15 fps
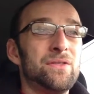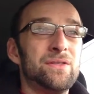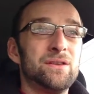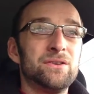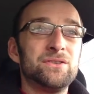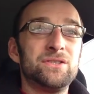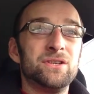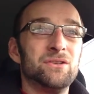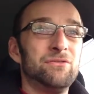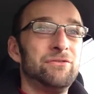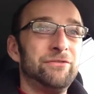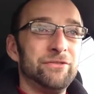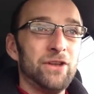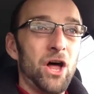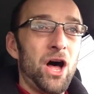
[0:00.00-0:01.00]
there's still
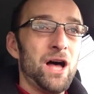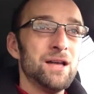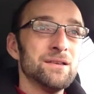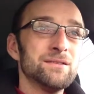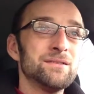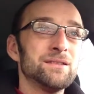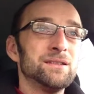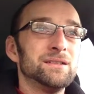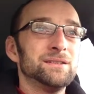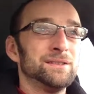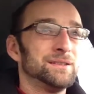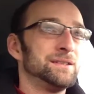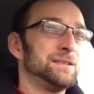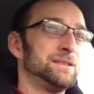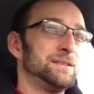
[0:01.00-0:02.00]
flaws
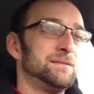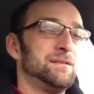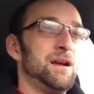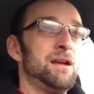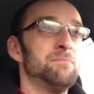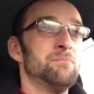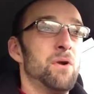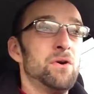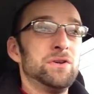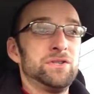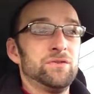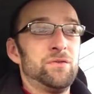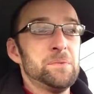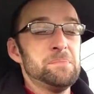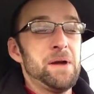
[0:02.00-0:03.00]
in most
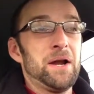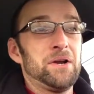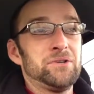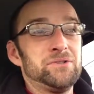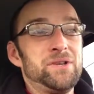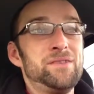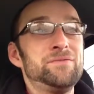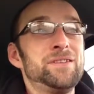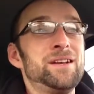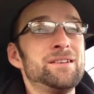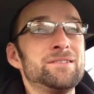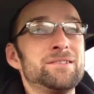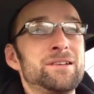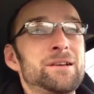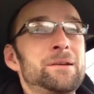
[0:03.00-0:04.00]
of what Microsoft
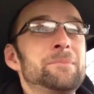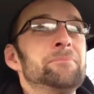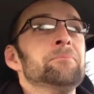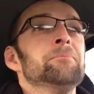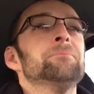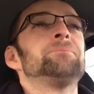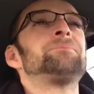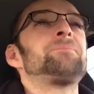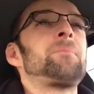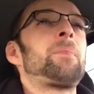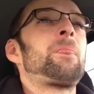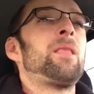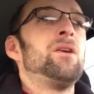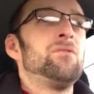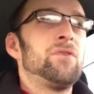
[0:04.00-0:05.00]
does.
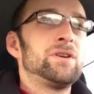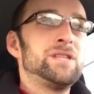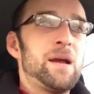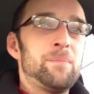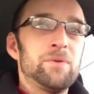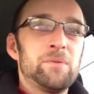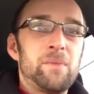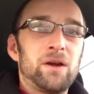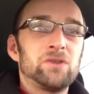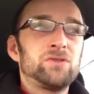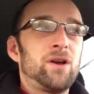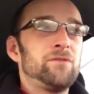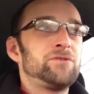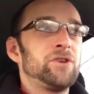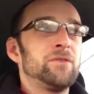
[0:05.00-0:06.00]
For example, the
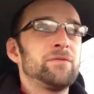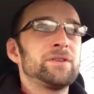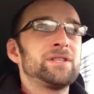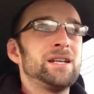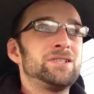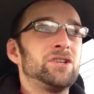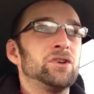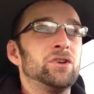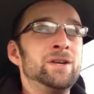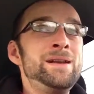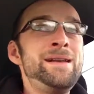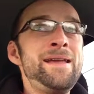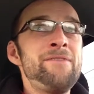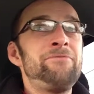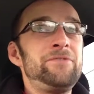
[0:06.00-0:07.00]
Microsoft Surface, it's a
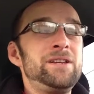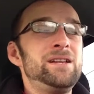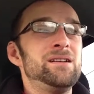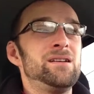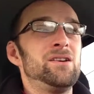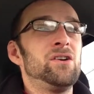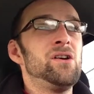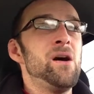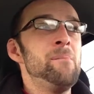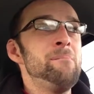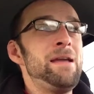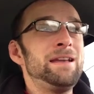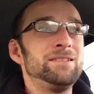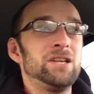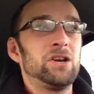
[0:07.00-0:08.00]
nifty,
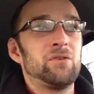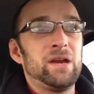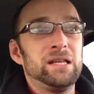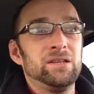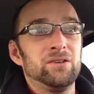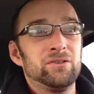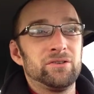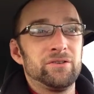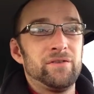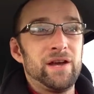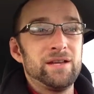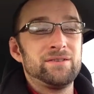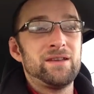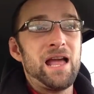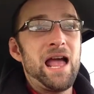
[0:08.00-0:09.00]
amazing, great little
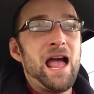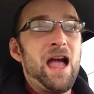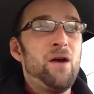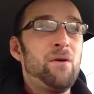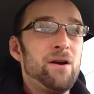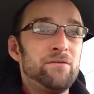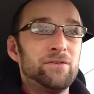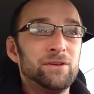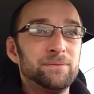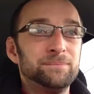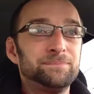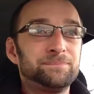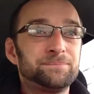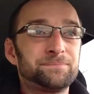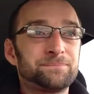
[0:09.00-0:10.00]
device. However,
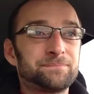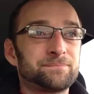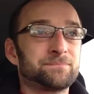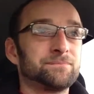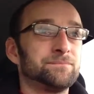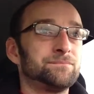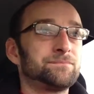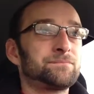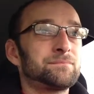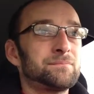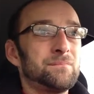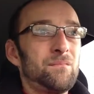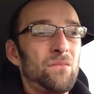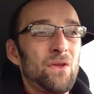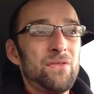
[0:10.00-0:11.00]

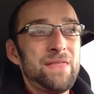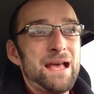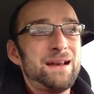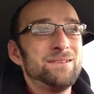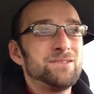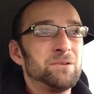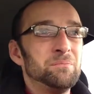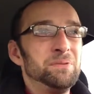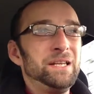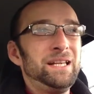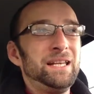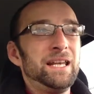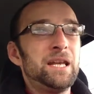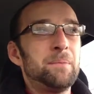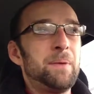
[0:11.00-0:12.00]
that is
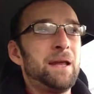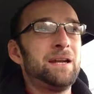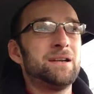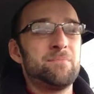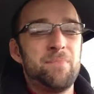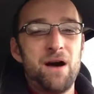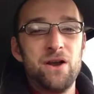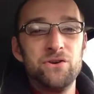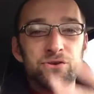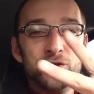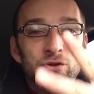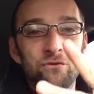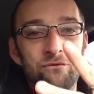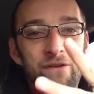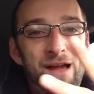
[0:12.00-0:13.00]
completely dependent upon
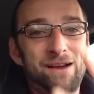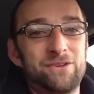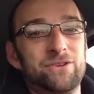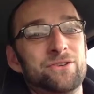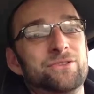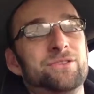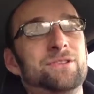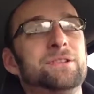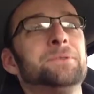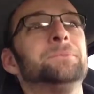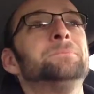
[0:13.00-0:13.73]
two factors.